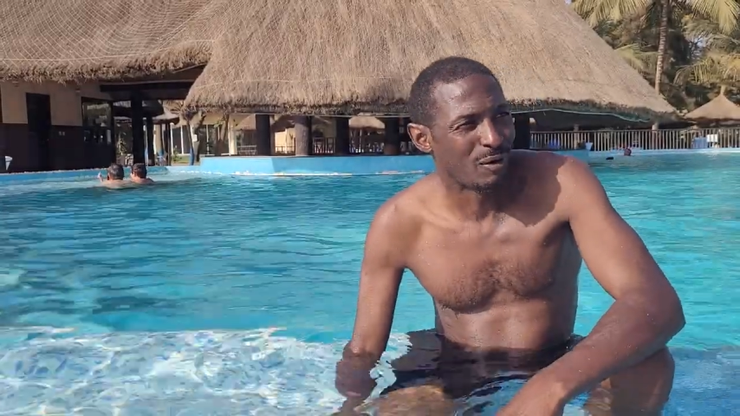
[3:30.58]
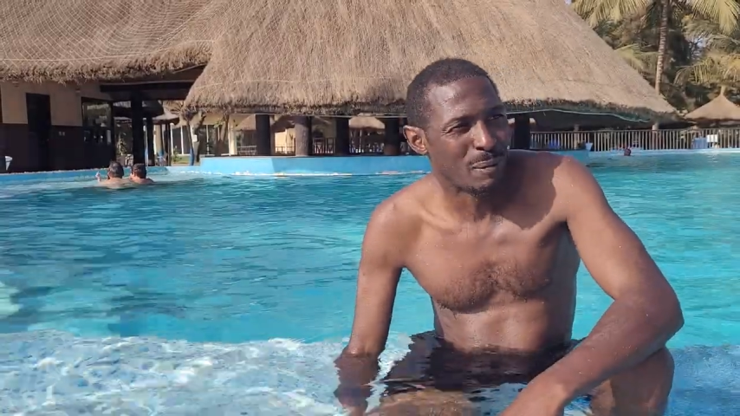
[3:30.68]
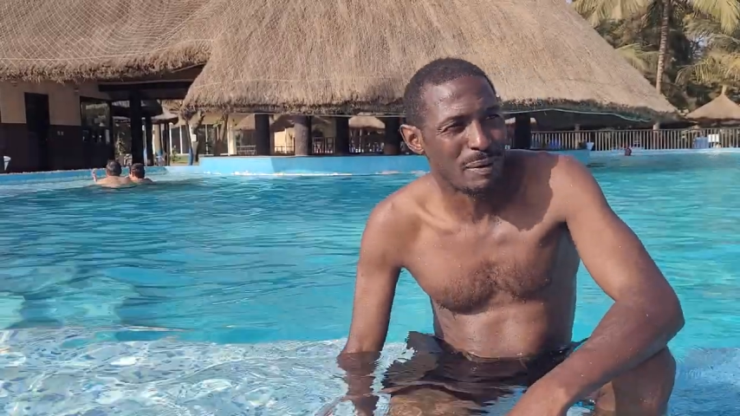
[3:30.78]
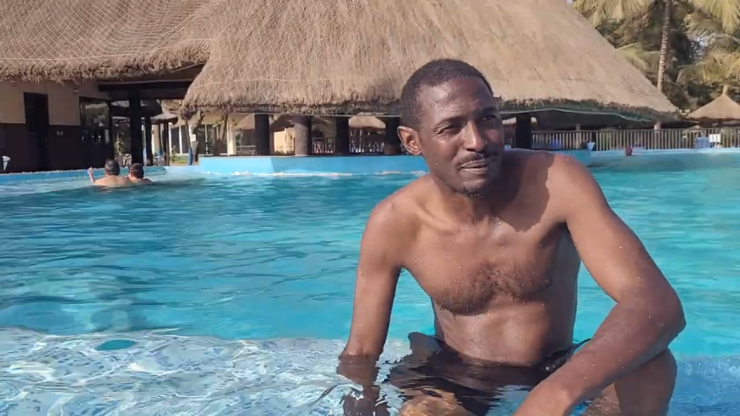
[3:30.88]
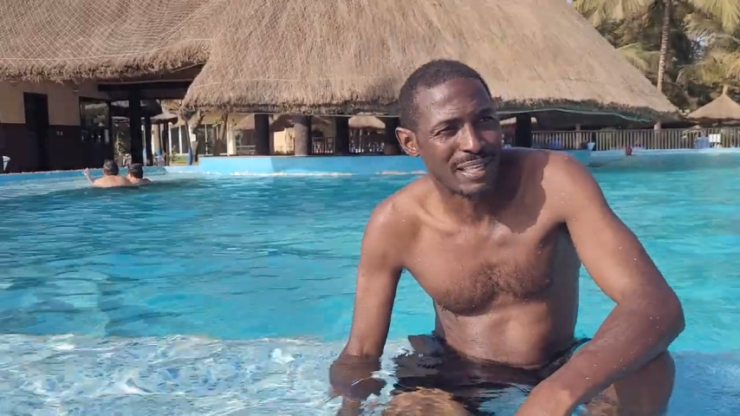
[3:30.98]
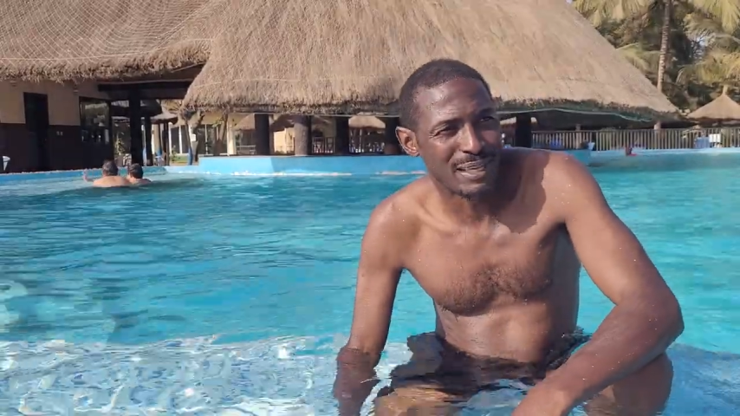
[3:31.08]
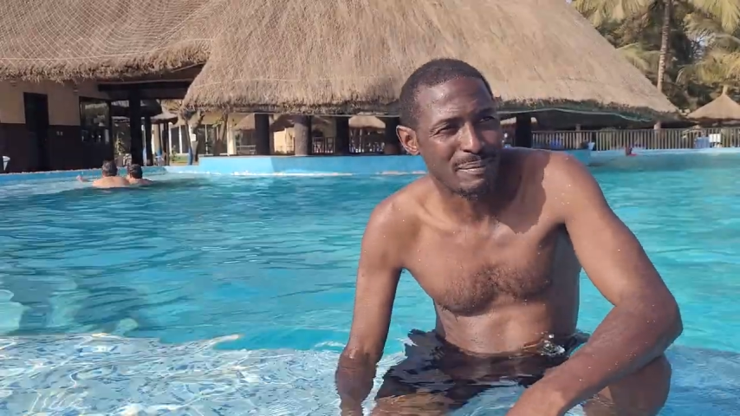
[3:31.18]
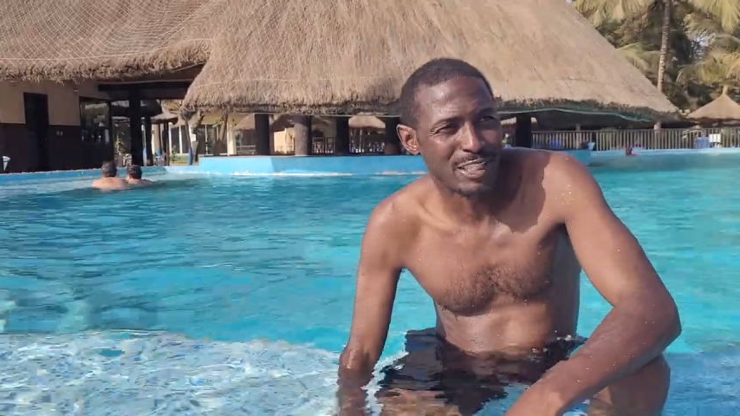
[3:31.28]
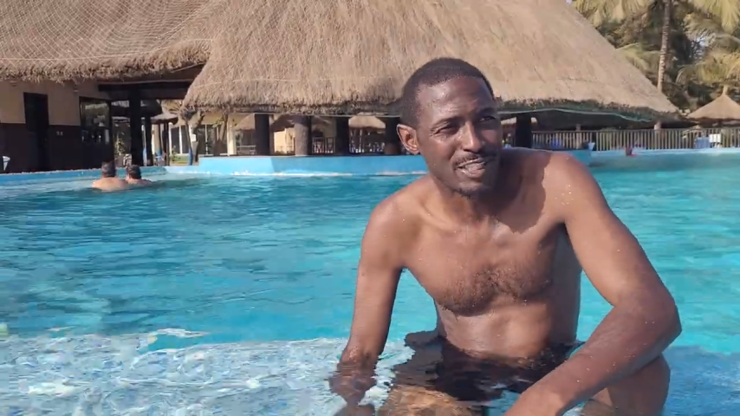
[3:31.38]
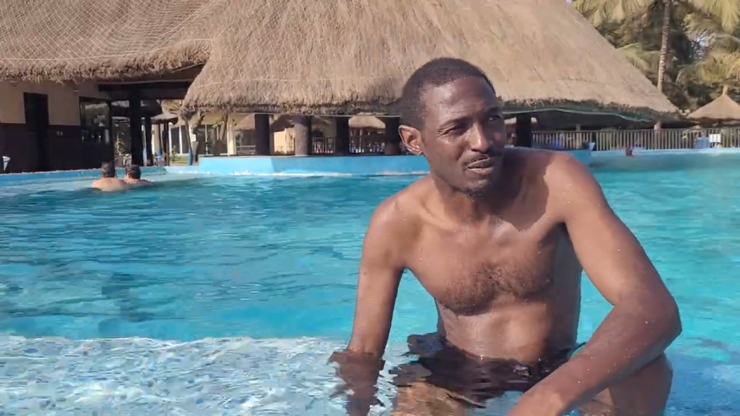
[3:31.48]
don't want people to think
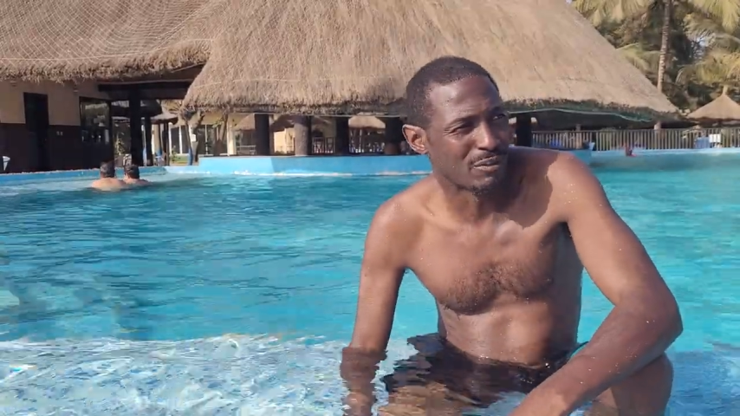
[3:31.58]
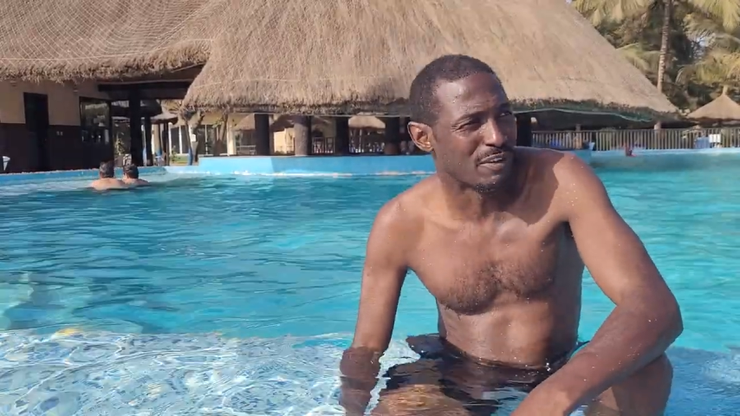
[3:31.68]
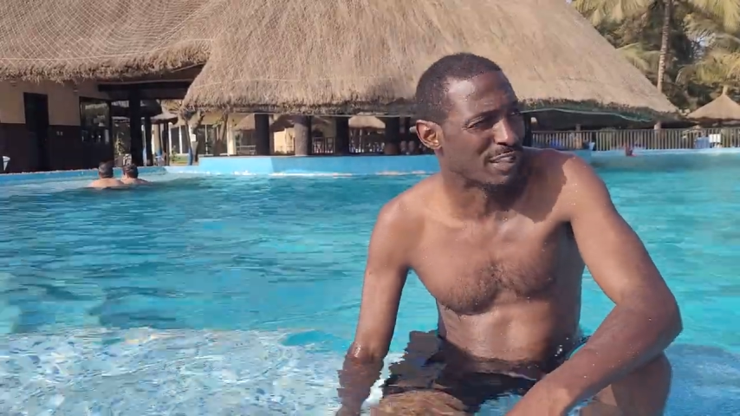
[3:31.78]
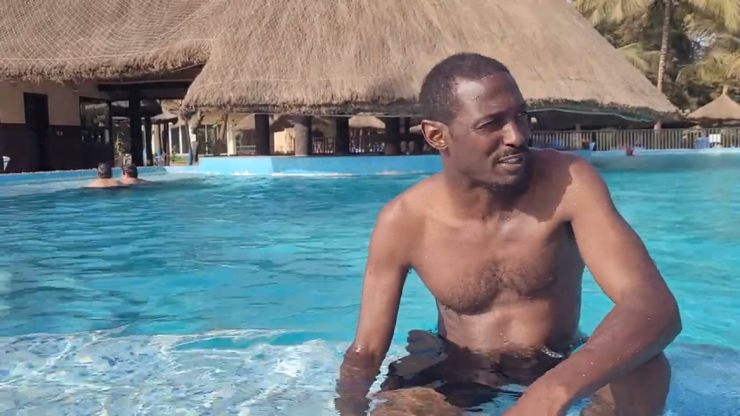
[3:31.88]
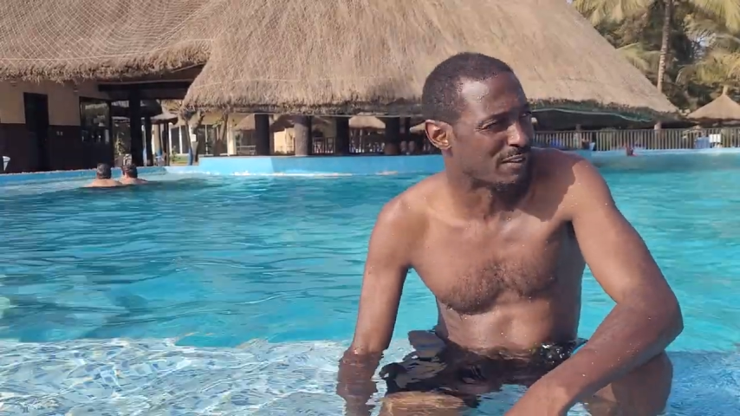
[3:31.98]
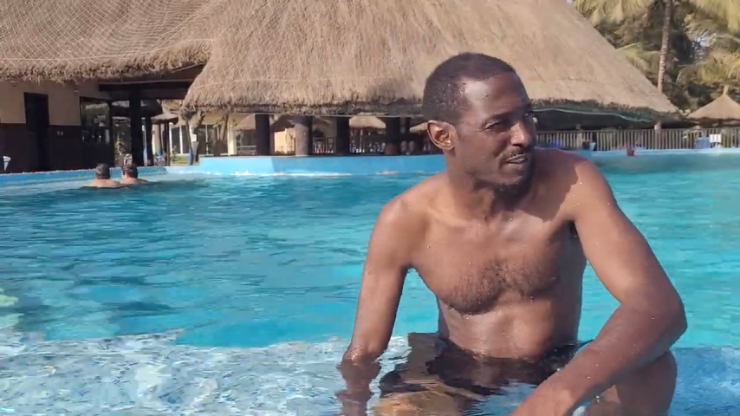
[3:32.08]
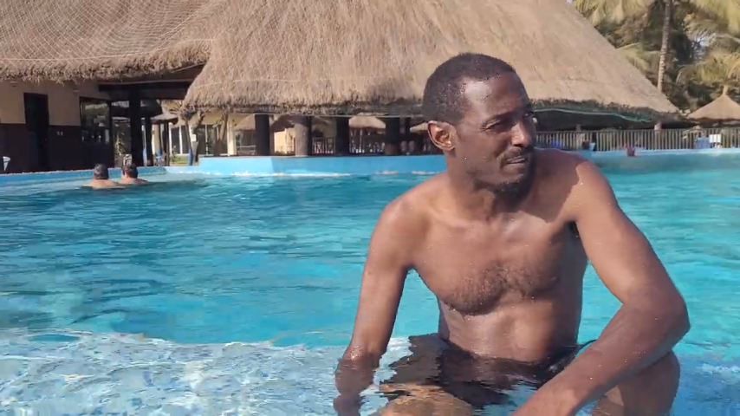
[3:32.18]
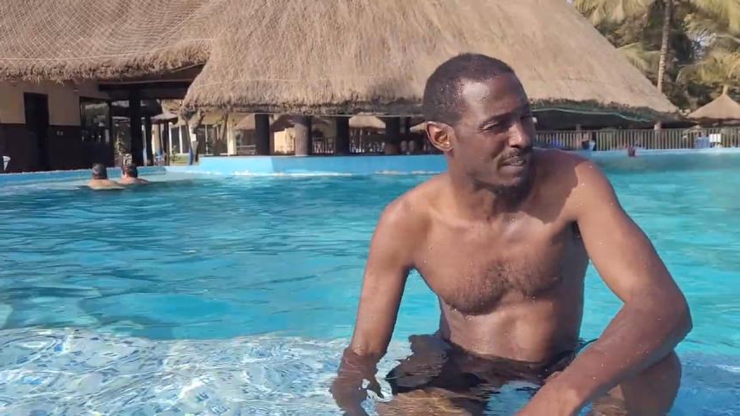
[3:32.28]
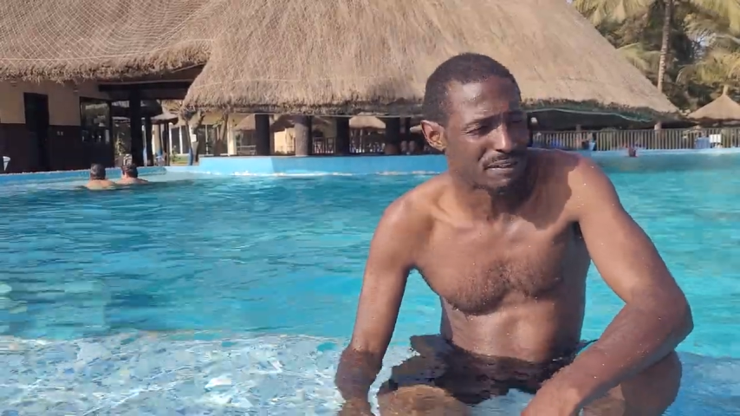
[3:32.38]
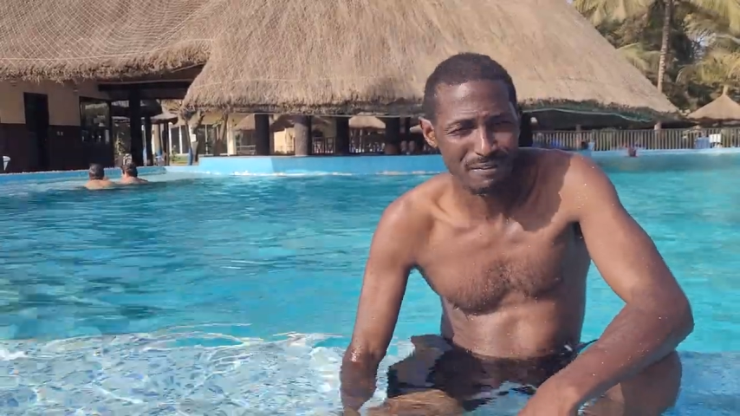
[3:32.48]
I'm here shooting videos of
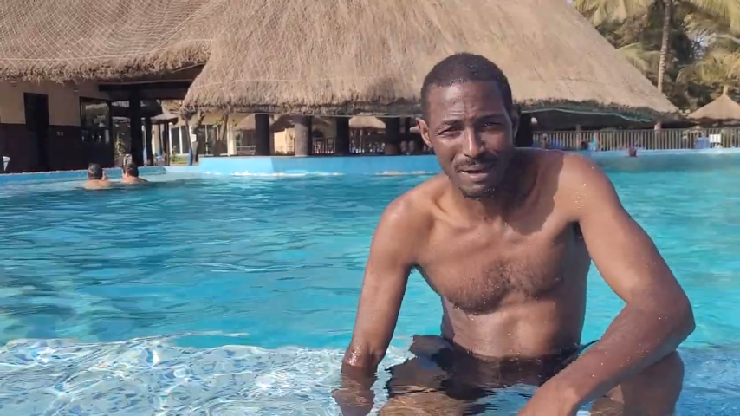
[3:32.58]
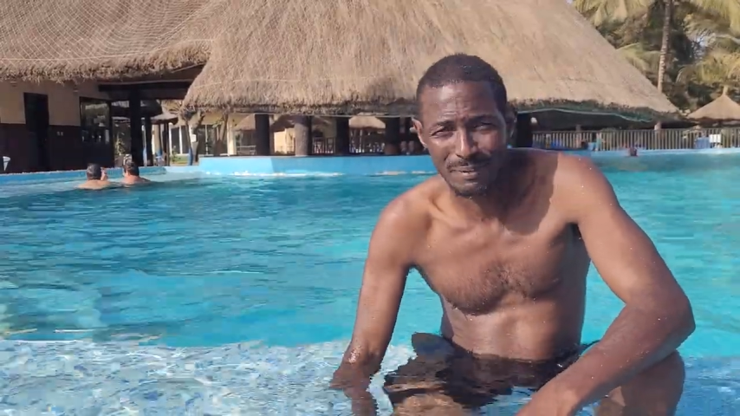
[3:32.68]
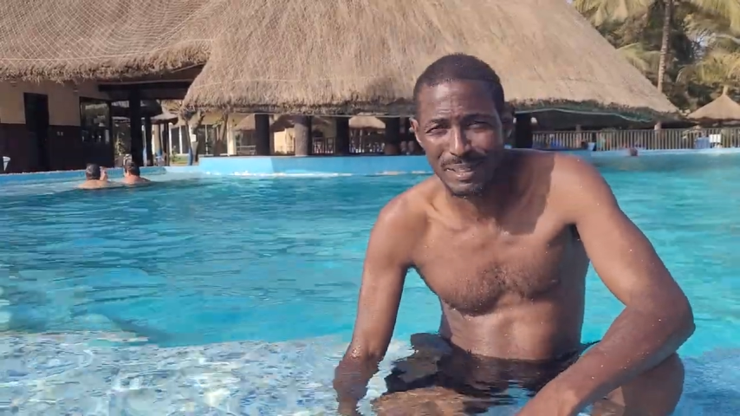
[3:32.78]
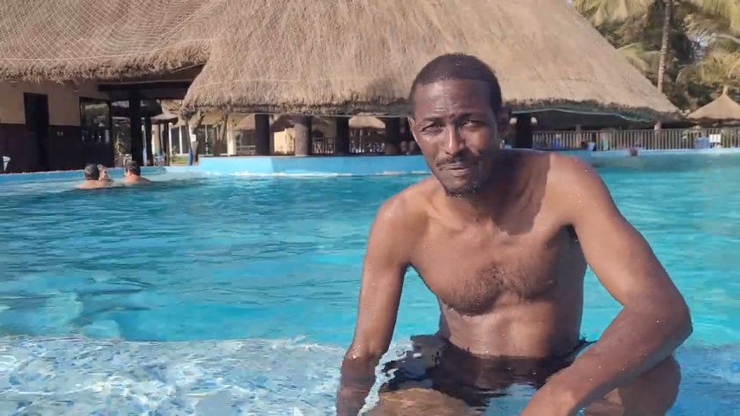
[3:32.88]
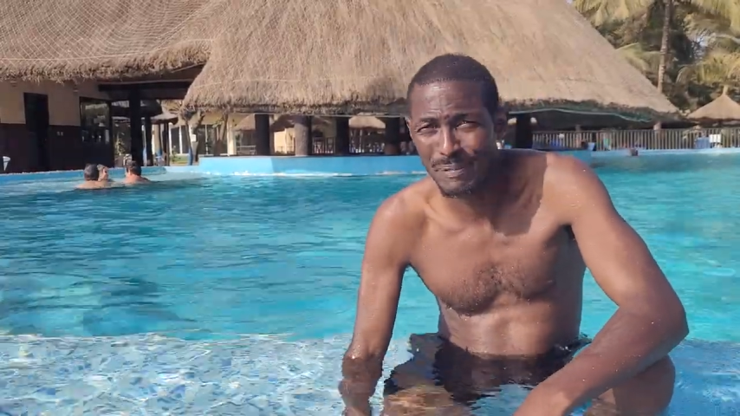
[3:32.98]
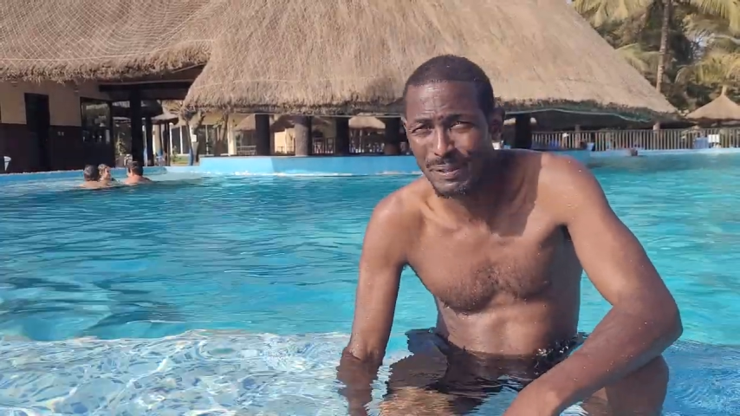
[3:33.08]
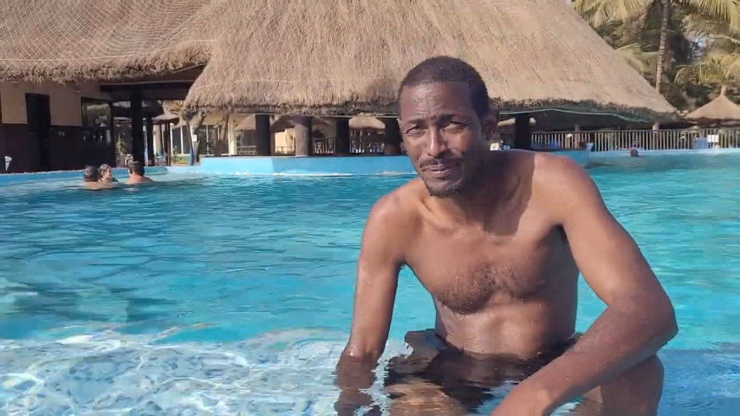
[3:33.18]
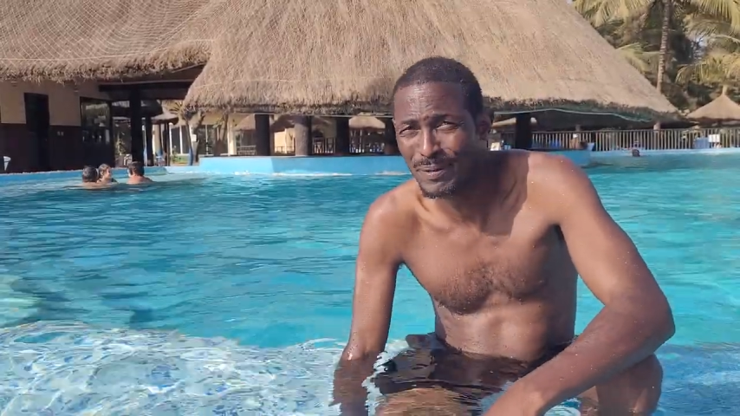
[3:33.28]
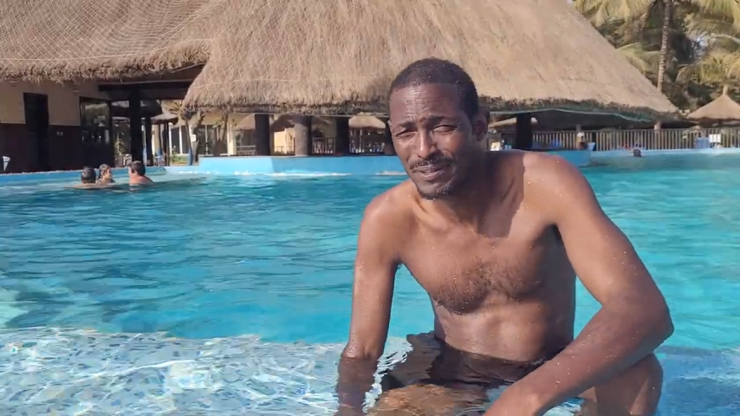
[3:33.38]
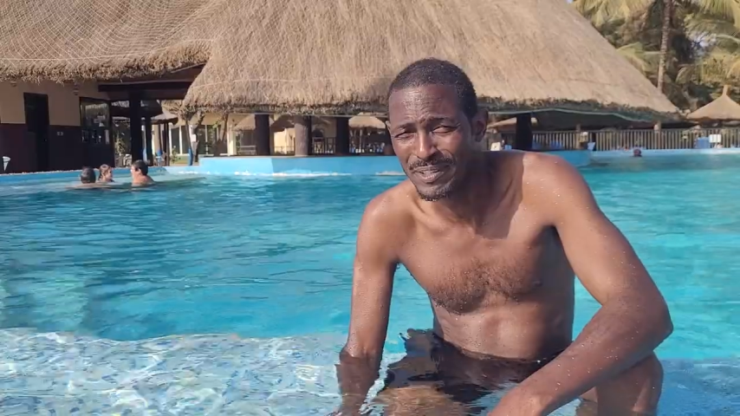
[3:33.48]
them and their family and their
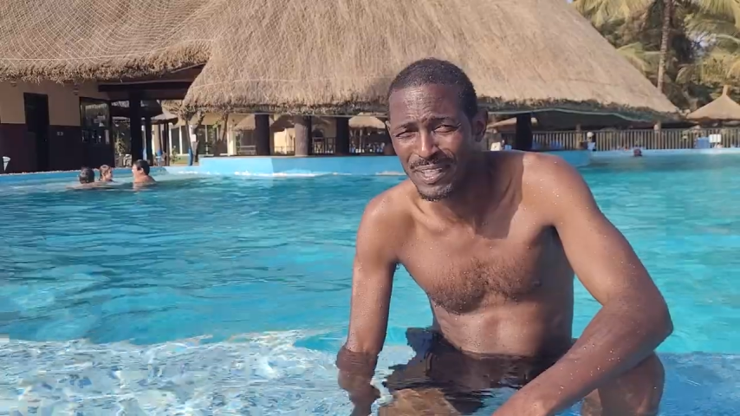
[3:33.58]
people.